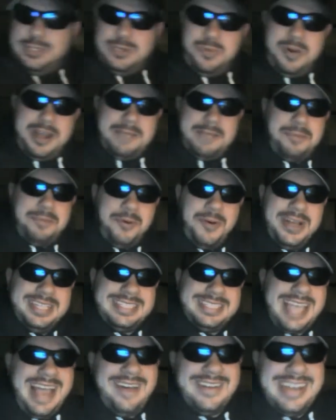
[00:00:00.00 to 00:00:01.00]
those 20
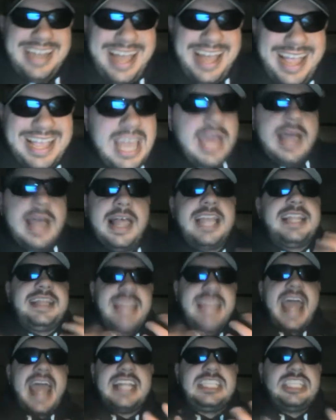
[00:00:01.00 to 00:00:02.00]
points. How nice.
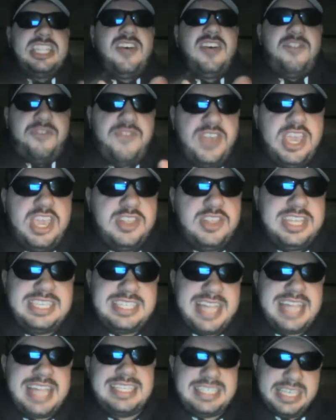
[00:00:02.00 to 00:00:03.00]
Like, that's the feel
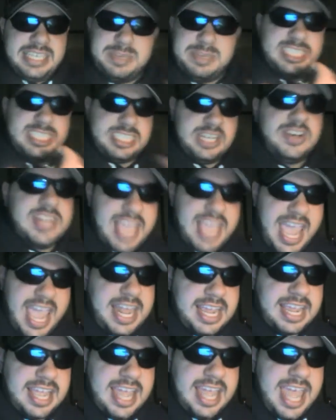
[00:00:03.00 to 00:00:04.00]
this Nets team is still
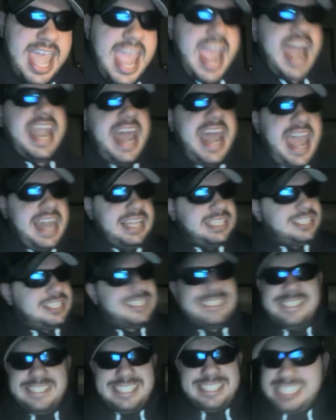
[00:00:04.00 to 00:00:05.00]
getting. And that
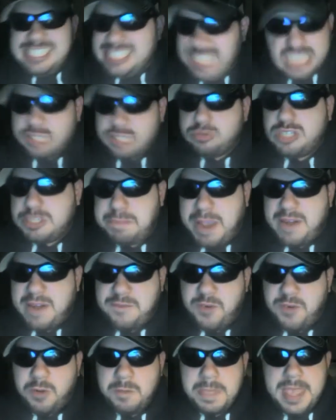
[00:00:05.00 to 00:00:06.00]
is
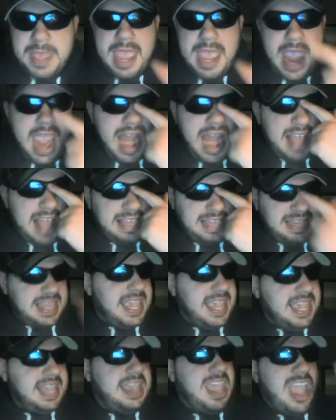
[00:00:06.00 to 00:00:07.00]
disrespectful. And I
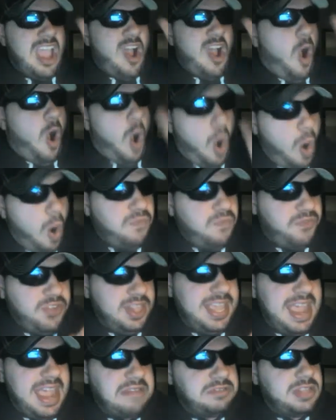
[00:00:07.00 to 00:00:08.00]
think,
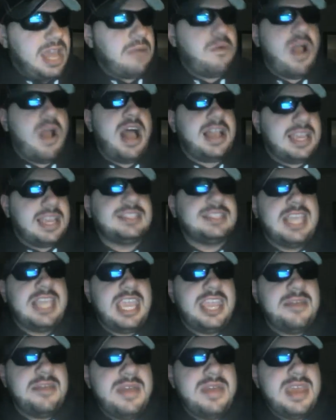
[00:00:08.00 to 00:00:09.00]
hopefully, after that Rockets
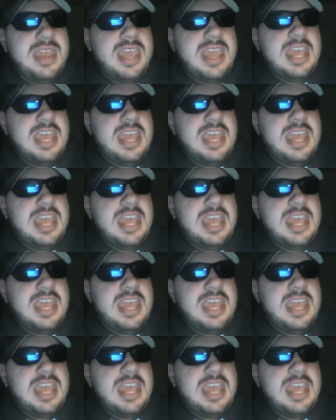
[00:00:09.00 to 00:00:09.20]
game,